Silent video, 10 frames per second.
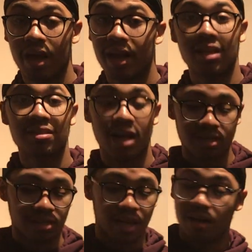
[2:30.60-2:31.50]
And that's
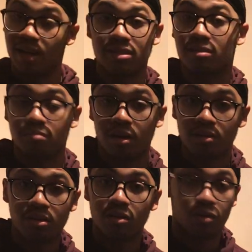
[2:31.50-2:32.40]
not to say that's
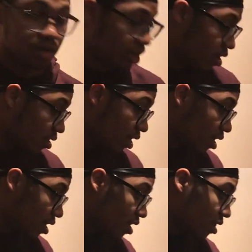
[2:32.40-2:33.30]
monthly or
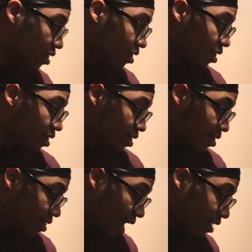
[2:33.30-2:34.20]
yearly.
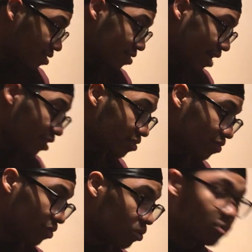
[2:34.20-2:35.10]
That's
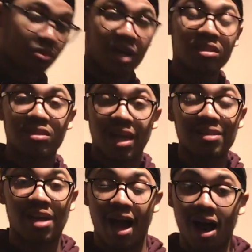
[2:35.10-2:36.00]
food. That's
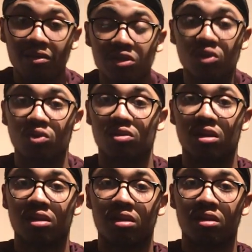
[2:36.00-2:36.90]
a household.
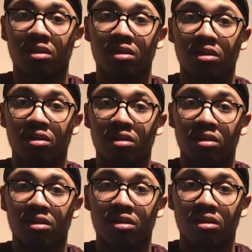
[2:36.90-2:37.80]

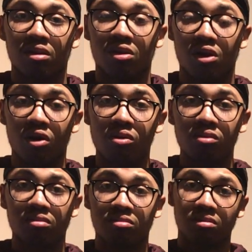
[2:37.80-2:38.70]
You know,
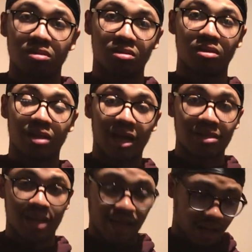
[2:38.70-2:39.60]

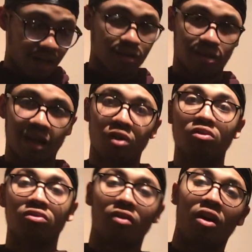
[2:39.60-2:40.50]
that
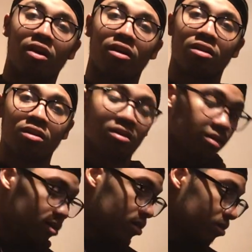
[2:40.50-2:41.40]
goes far.
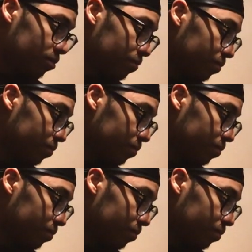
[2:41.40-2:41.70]
You know.